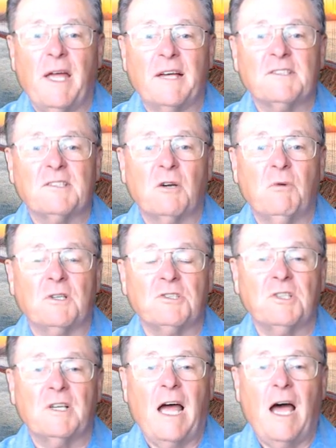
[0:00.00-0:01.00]
asks the
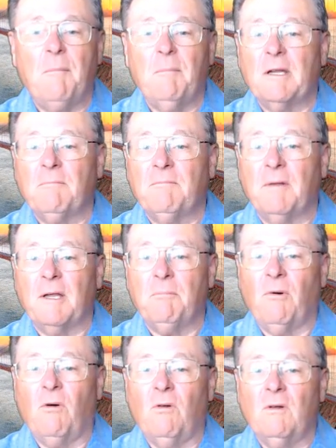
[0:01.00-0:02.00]
question: how many
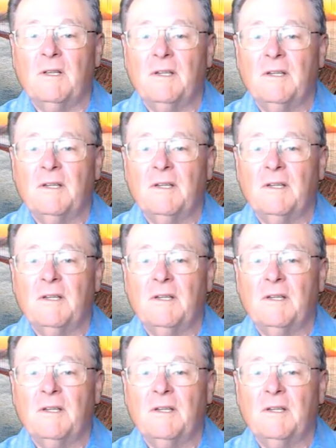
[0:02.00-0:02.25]
people